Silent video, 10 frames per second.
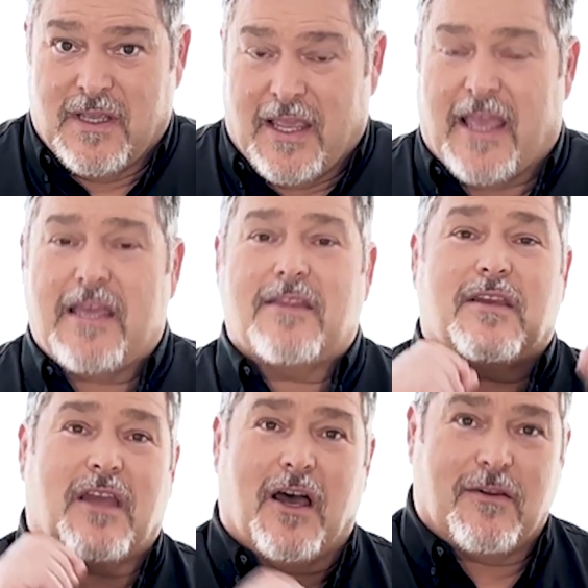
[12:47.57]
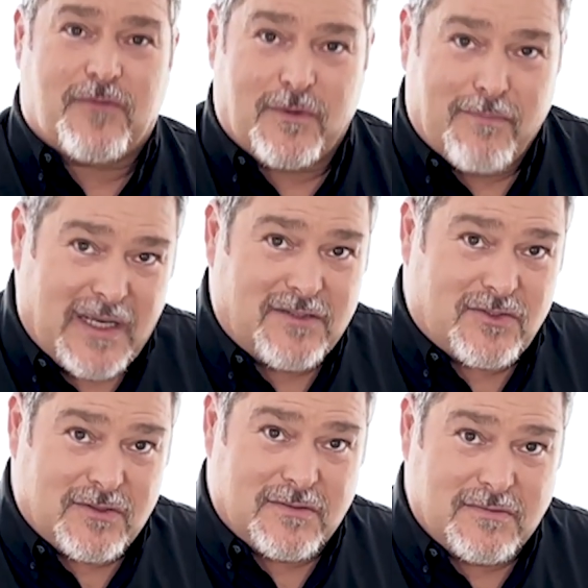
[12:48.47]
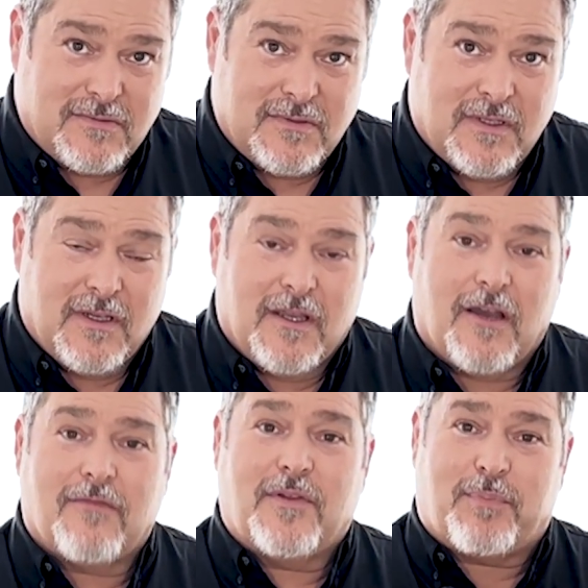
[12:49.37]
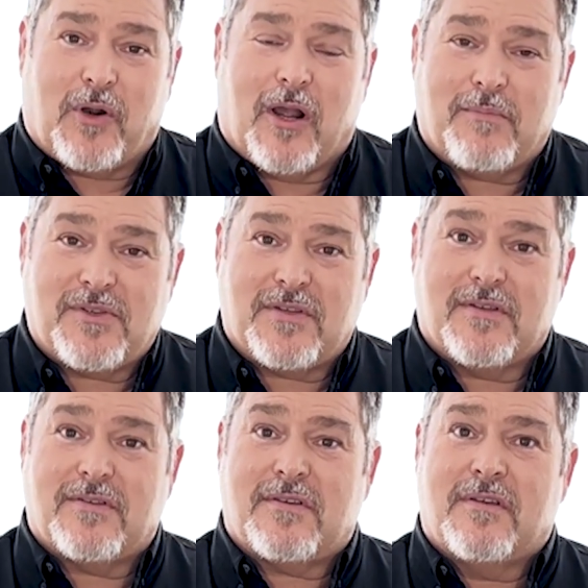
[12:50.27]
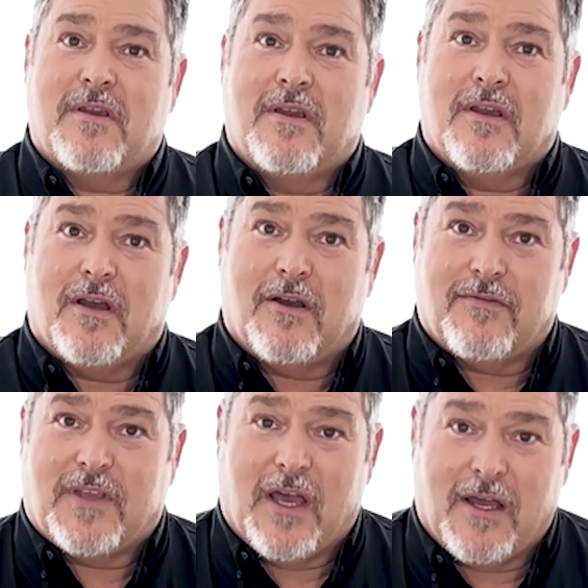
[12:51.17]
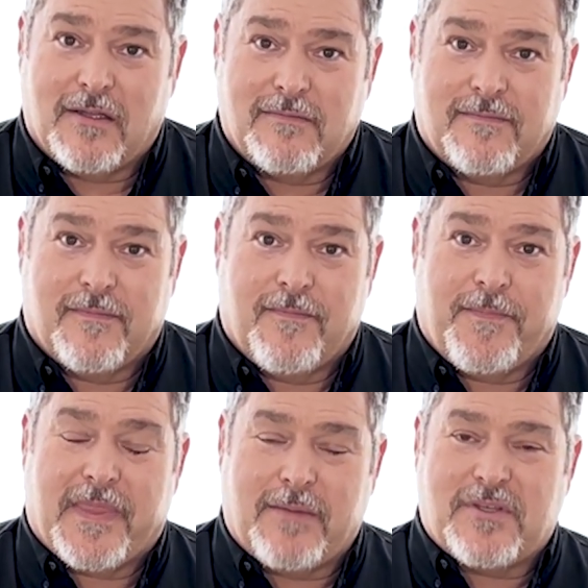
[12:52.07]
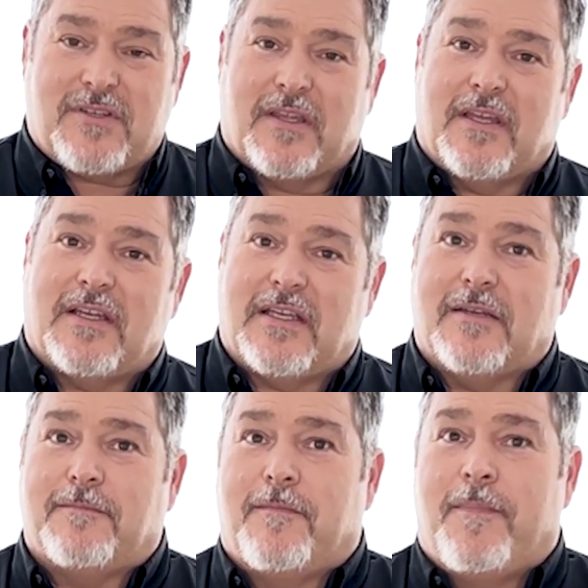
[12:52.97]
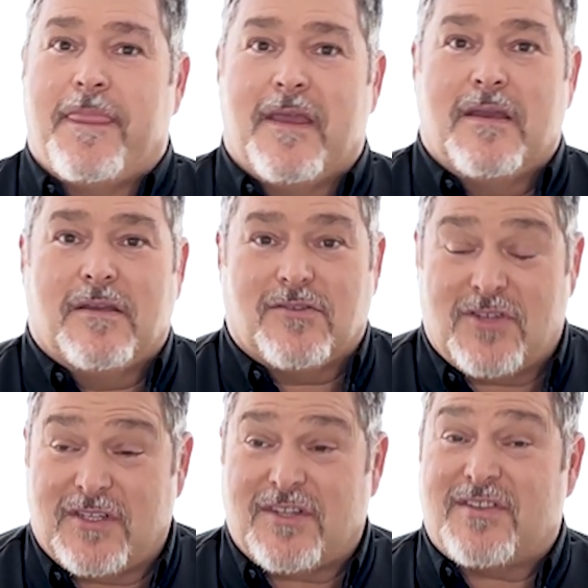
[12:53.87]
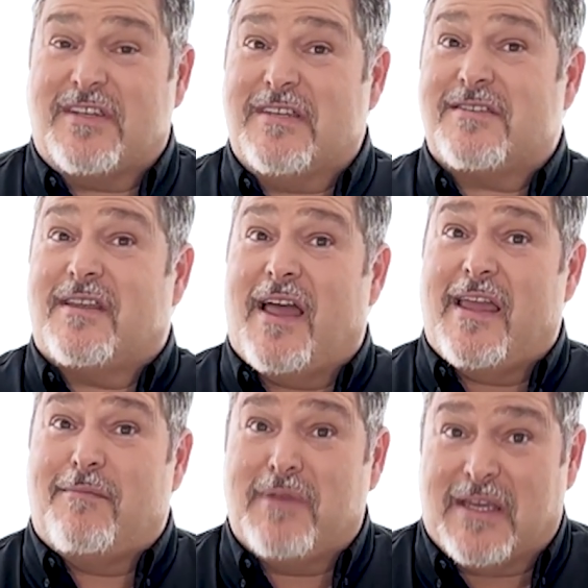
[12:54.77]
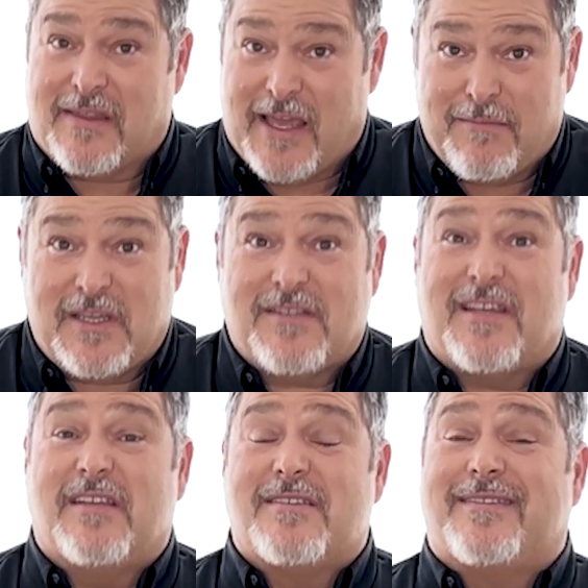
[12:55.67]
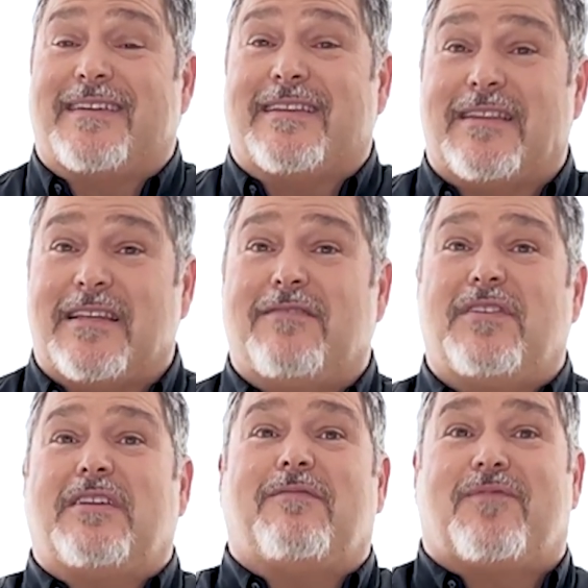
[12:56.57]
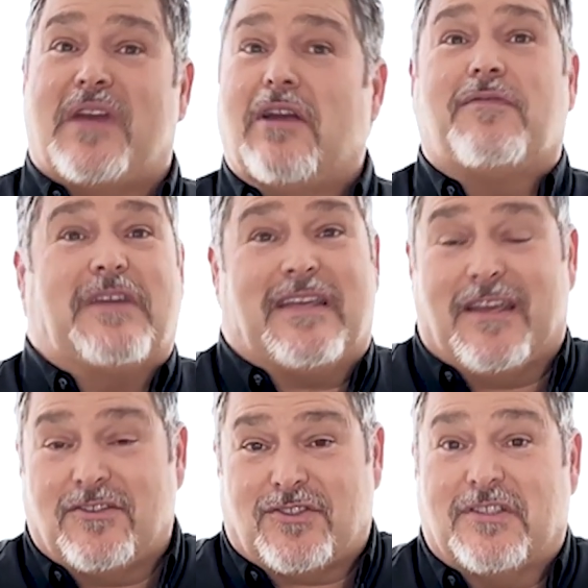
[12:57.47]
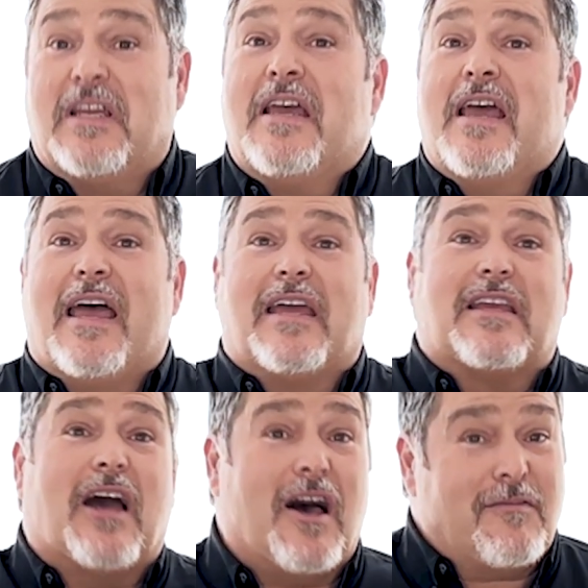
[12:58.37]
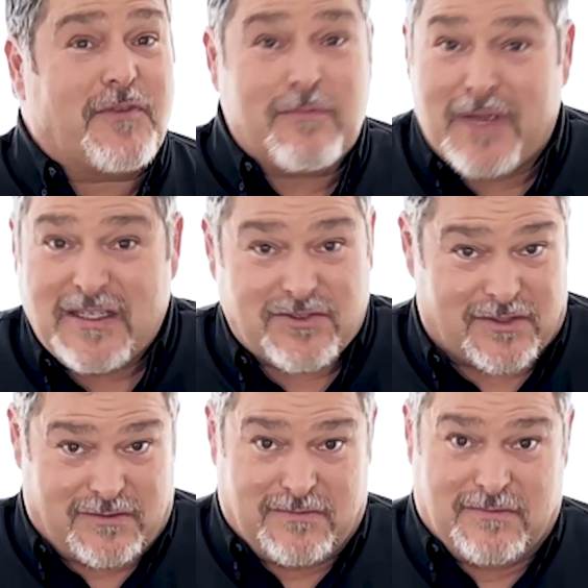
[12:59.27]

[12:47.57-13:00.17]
and the confirmation of the promises of God. Let me say that again. Jesus is the Amen. That means He is the living verification and confirmation